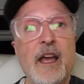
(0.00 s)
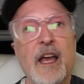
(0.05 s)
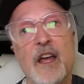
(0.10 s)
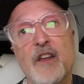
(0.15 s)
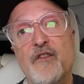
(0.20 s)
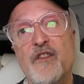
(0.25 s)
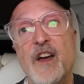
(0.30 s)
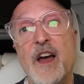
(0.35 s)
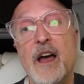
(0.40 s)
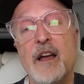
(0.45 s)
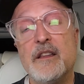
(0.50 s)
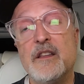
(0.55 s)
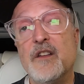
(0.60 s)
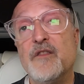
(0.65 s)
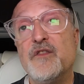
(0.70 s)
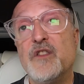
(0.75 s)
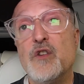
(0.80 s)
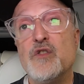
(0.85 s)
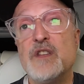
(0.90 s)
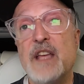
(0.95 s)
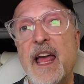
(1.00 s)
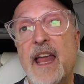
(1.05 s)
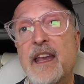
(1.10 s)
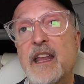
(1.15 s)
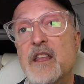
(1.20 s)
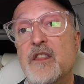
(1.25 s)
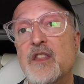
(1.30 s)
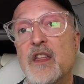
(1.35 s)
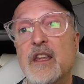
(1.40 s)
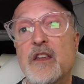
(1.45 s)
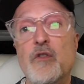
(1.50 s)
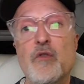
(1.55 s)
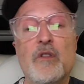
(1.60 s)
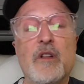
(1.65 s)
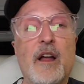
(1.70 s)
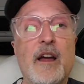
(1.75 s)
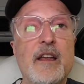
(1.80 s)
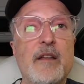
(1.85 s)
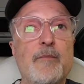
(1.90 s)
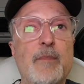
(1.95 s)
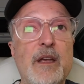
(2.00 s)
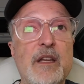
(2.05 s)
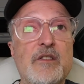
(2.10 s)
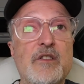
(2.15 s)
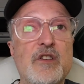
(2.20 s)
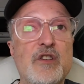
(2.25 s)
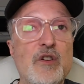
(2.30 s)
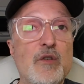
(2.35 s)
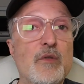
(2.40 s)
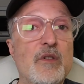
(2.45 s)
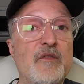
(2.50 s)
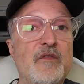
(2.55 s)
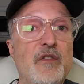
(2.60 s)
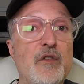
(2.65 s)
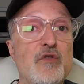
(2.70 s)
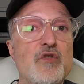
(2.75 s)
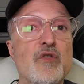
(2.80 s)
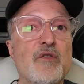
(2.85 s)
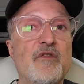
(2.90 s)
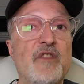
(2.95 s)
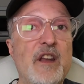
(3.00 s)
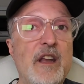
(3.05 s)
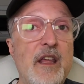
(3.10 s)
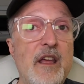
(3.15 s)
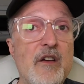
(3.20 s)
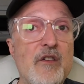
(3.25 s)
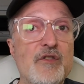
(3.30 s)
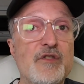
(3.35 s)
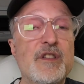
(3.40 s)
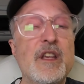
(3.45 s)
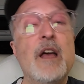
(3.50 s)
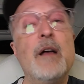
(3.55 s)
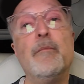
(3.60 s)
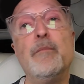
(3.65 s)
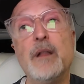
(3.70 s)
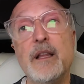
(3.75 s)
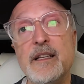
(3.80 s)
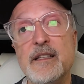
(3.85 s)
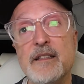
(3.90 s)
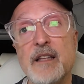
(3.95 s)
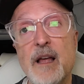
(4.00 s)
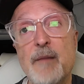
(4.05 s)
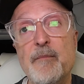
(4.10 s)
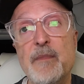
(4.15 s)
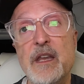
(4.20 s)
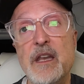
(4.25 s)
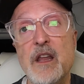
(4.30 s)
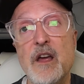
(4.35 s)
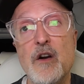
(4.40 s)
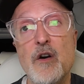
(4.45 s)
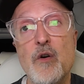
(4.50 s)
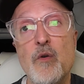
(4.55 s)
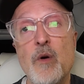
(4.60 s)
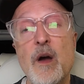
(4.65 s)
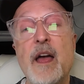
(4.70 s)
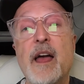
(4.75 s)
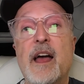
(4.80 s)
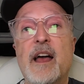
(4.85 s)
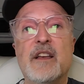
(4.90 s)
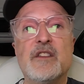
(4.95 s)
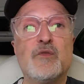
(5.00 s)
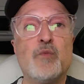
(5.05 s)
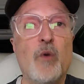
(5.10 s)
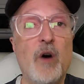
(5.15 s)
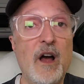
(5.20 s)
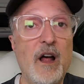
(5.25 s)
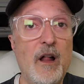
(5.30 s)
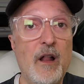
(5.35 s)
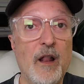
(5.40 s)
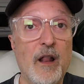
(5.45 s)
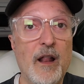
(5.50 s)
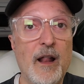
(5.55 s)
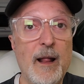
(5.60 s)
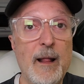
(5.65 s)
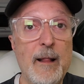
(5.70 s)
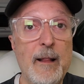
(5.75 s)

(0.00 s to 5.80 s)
In fact, if there's anything you'd like me to do in future videos, please let me know as well.